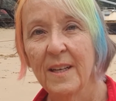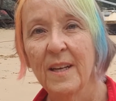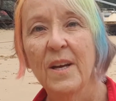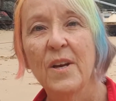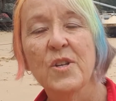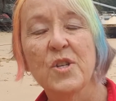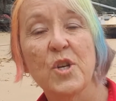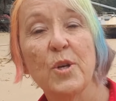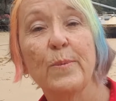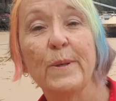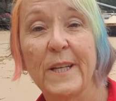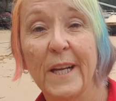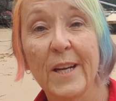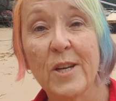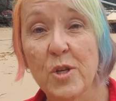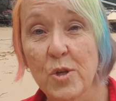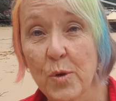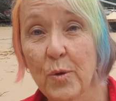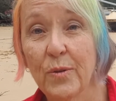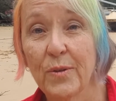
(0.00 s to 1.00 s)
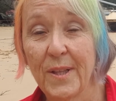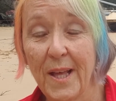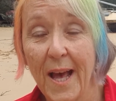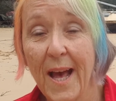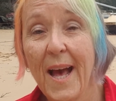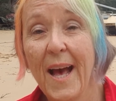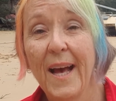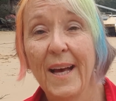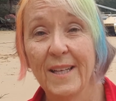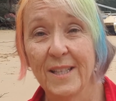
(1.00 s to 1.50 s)
Turbotine took the
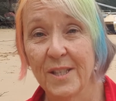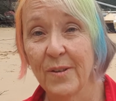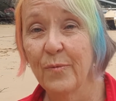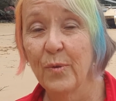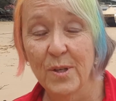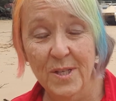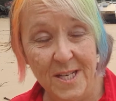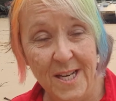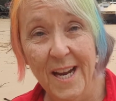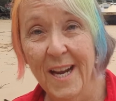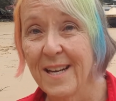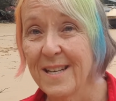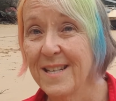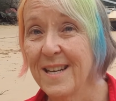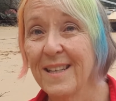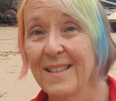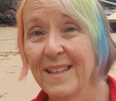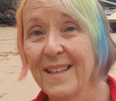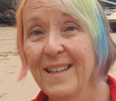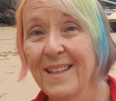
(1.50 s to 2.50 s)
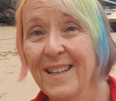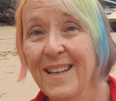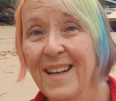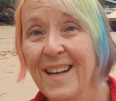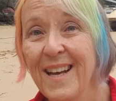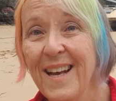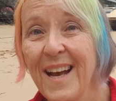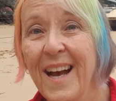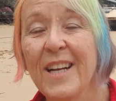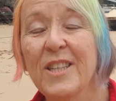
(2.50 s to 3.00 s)
hand of Rosette and
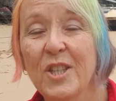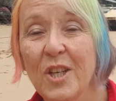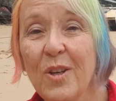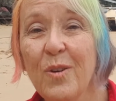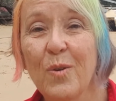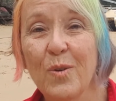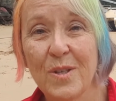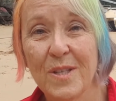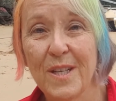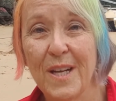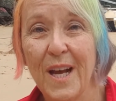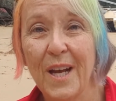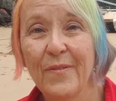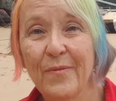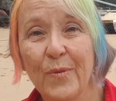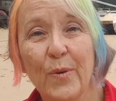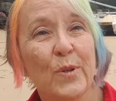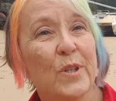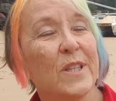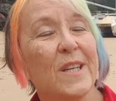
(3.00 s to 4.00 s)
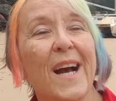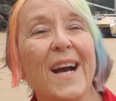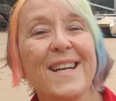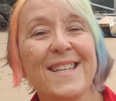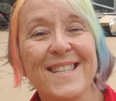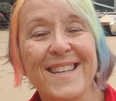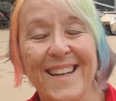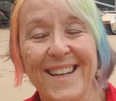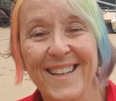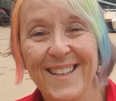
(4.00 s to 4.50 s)
she looked at
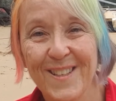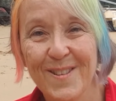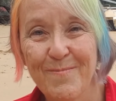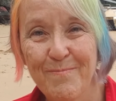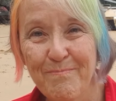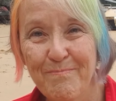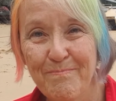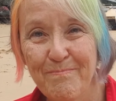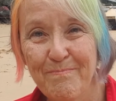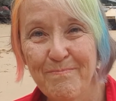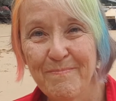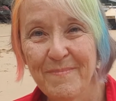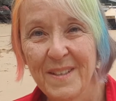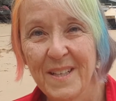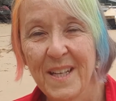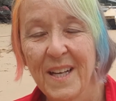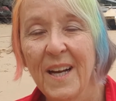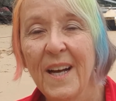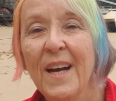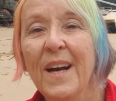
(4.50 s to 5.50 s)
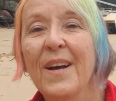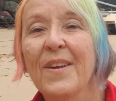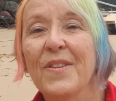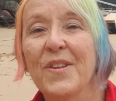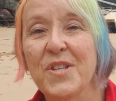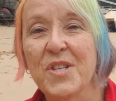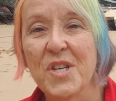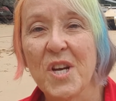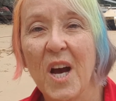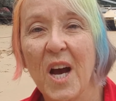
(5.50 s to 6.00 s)
Fortunate. The
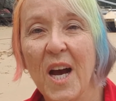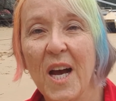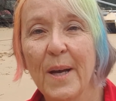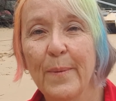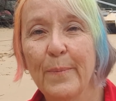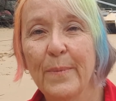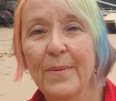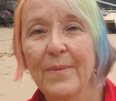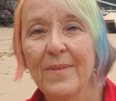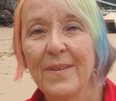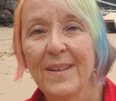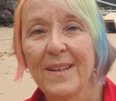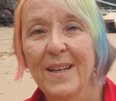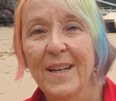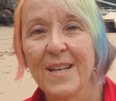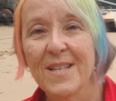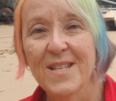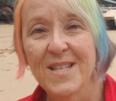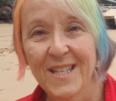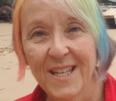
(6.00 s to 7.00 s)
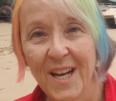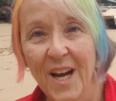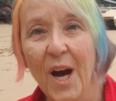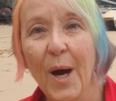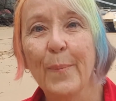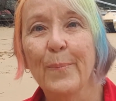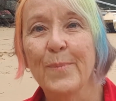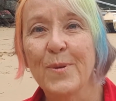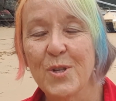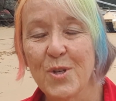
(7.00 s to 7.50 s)
time has
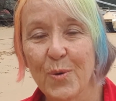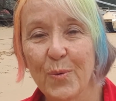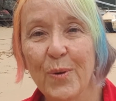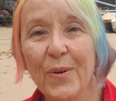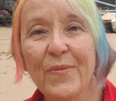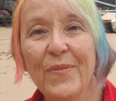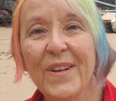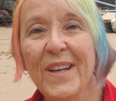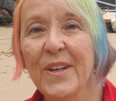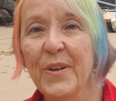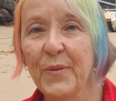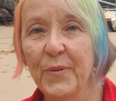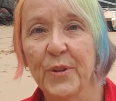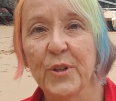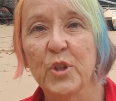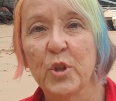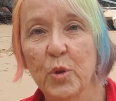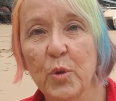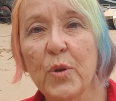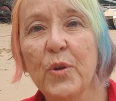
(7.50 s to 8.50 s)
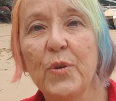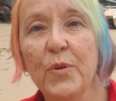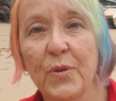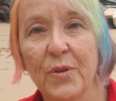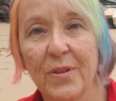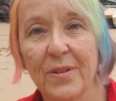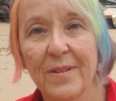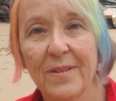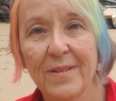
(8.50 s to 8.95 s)
come to reveal the truth.